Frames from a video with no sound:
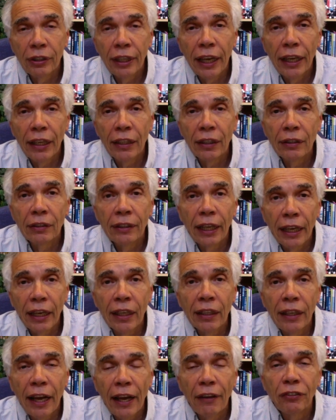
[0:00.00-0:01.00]
they
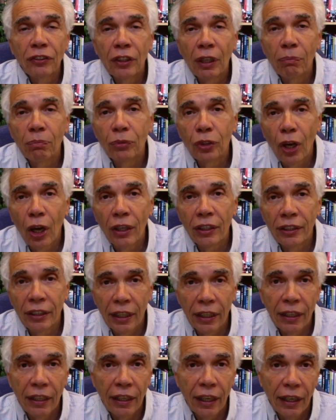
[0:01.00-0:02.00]
can have some
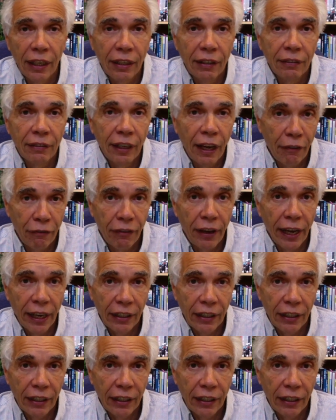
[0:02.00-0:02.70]
toxic effect.